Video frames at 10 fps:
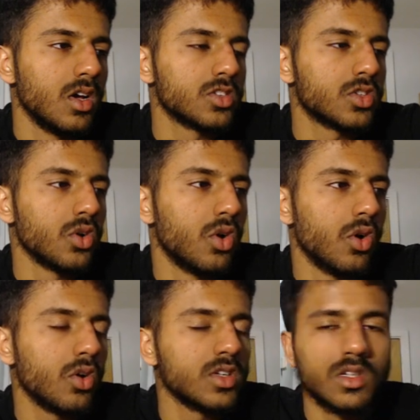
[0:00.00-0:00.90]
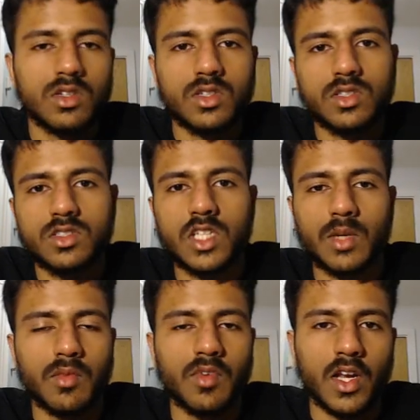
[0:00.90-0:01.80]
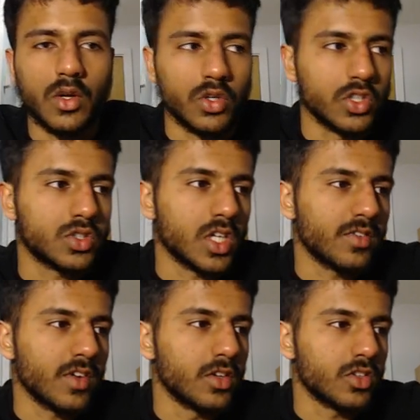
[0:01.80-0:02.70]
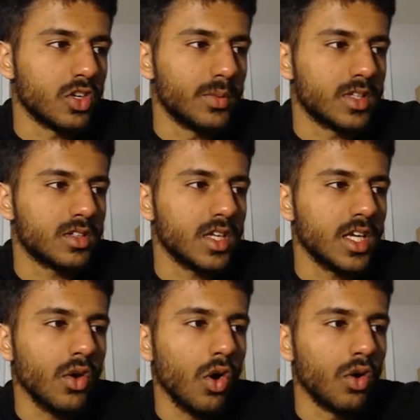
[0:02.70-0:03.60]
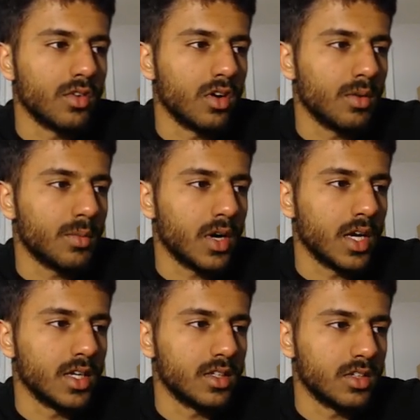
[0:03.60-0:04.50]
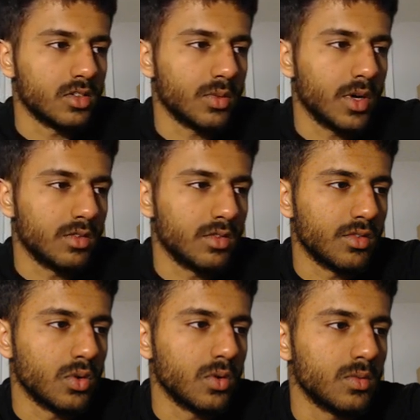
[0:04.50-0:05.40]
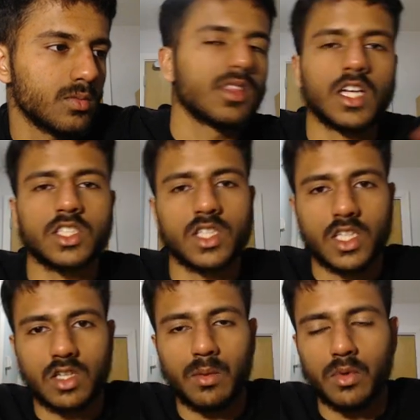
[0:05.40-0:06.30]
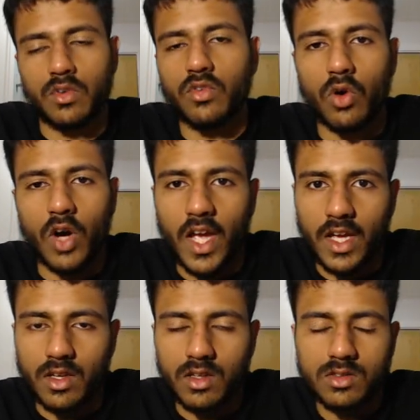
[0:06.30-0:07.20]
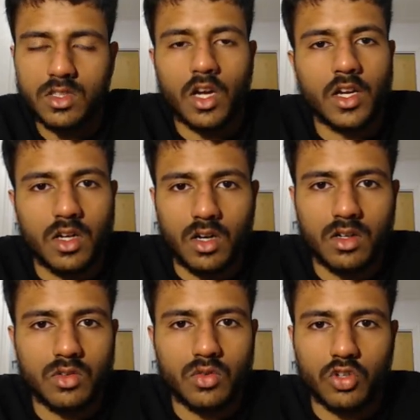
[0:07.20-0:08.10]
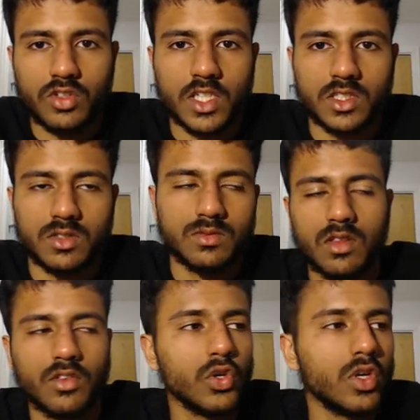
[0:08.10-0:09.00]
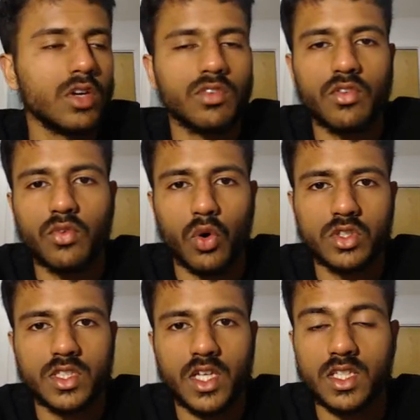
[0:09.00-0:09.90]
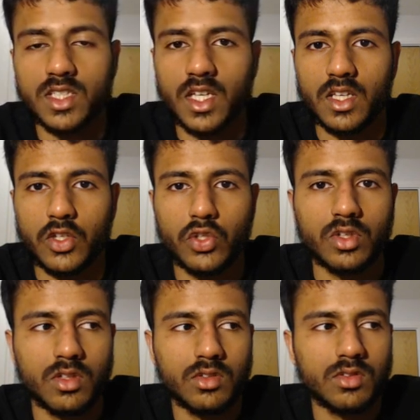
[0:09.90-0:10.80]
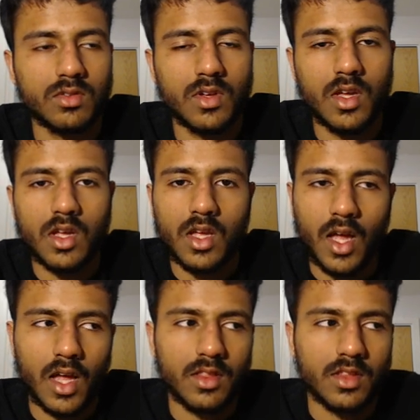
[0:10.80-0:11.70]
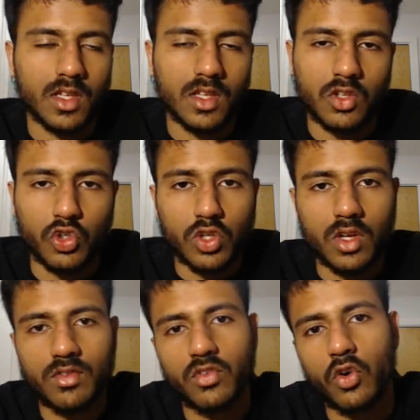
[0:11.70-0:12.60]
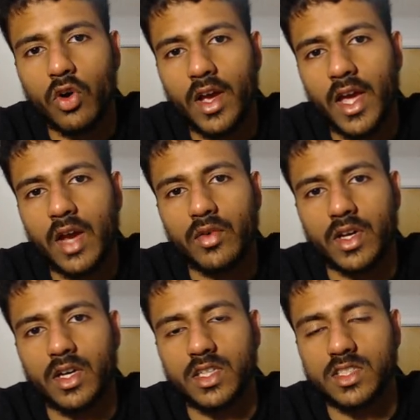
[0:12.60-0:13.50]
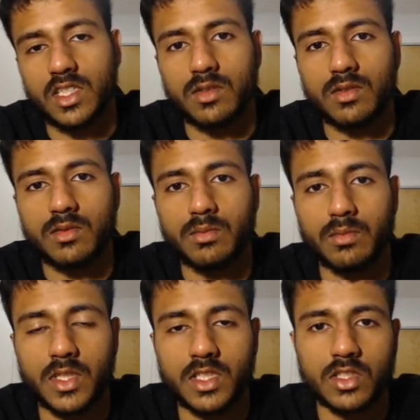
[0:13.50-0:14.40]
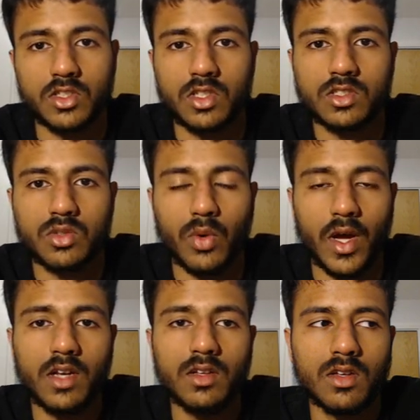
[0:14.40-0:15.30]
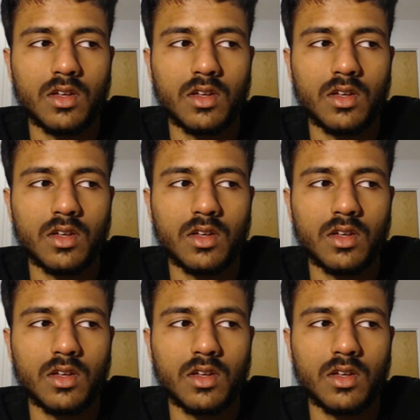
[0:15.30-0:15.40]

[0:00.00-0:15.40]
So your sigma value or your stress value is going to be T over pi d squared over 4. That's just an example for a circular cross section. The unit for force is in newtons, and the unit for area is in meters squared.